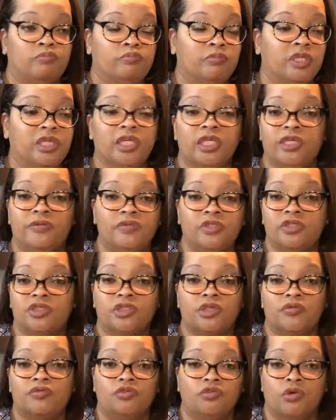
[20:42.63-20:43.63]
leaves and
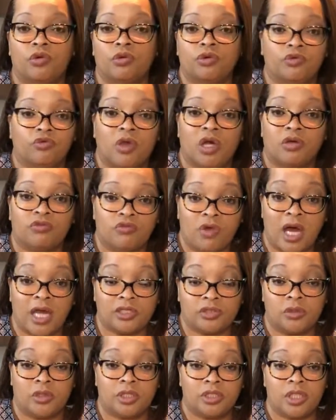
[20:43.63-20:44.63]
stuff growing around
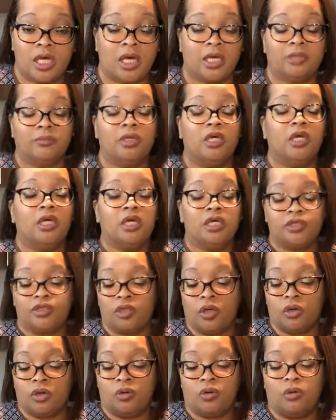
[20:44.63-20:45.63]
rocks all the time.
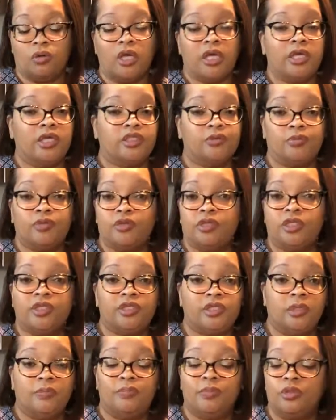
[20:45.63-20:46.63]
So it's pretty
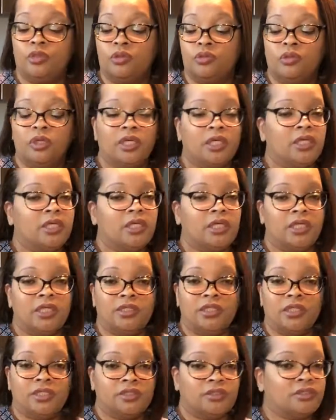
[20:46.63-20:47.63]
simple. It
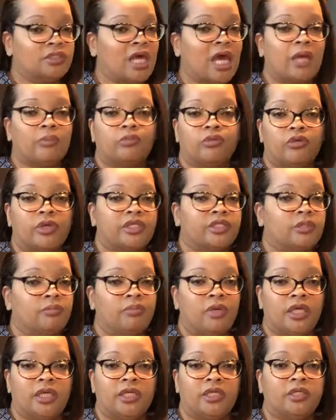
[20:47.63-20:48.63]
does not break the
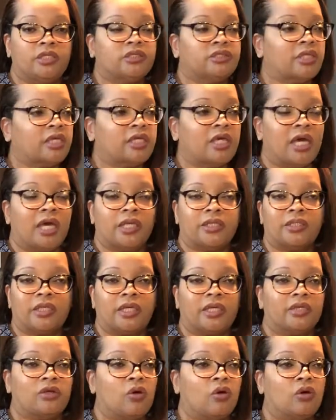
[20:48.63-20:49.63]
bank. They got
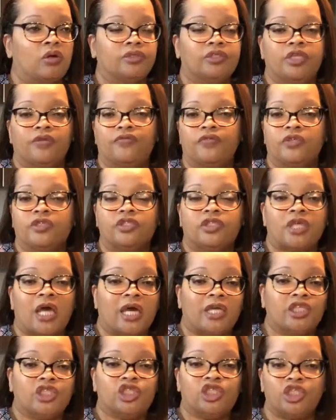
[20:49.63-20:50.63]
like all different
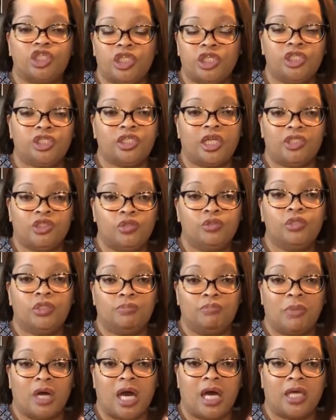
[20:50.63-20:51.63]
size sheets that you can
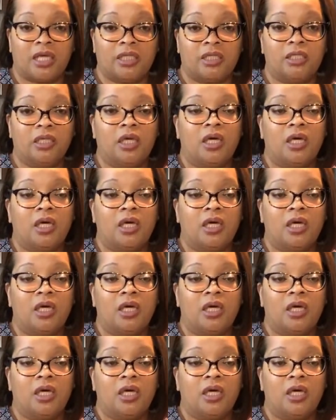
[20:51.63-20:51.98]
buy.